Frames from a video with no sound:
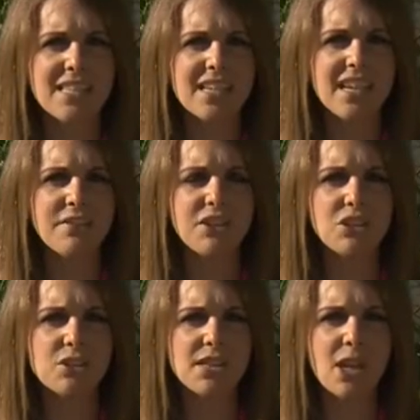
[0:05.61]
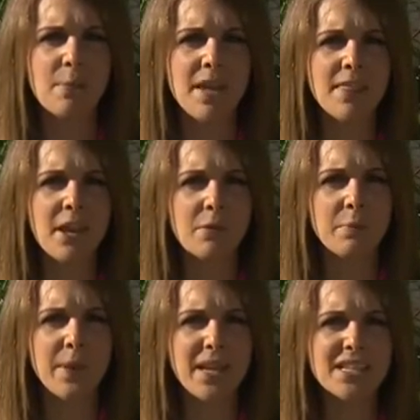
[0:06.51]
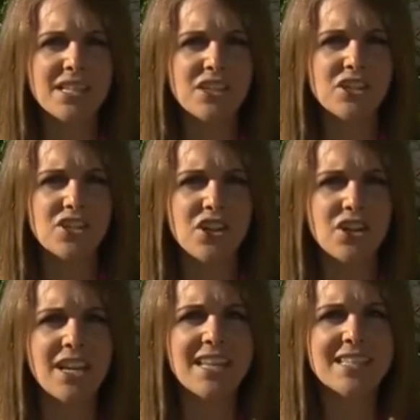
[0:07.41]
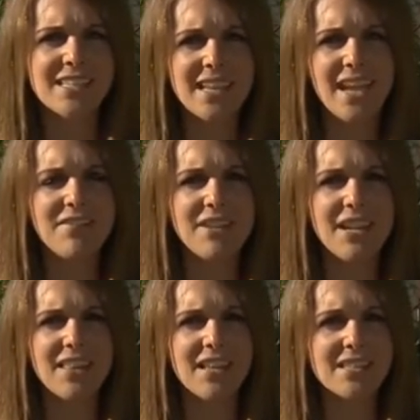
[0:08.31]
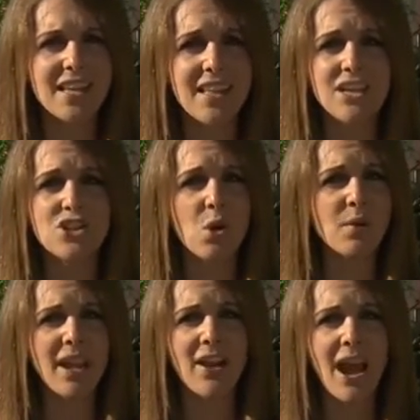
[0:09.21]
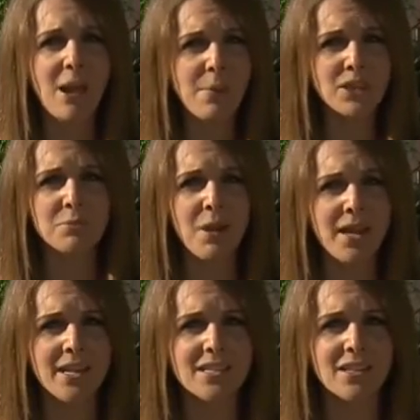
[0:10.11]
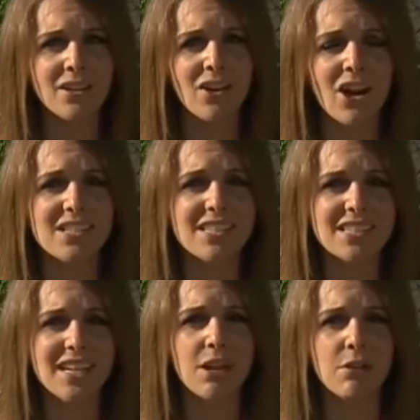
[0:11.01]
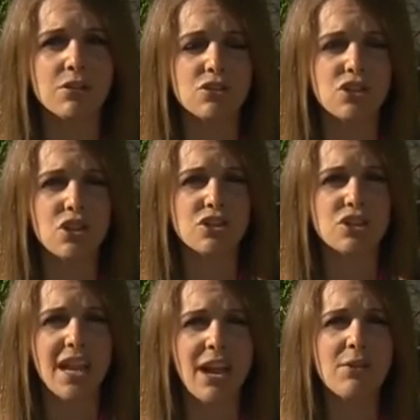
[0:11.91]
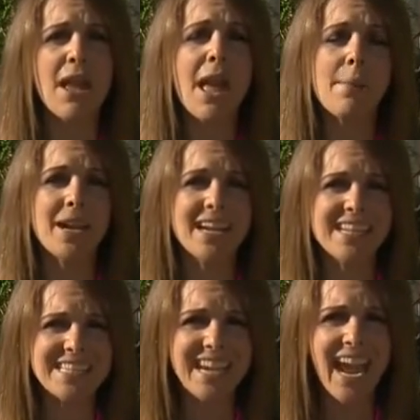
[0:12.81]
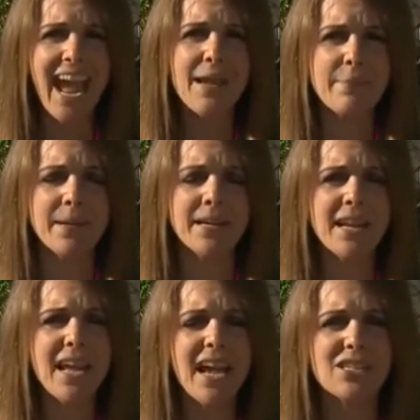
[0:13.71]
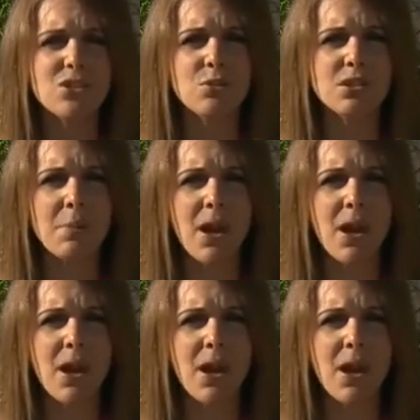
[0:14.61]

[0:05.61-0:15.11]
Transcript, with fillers: City officials tell me their biggest concern is safety. They say they don't care how much money it's going to cost to tear this church down, but it needs to happen as soon as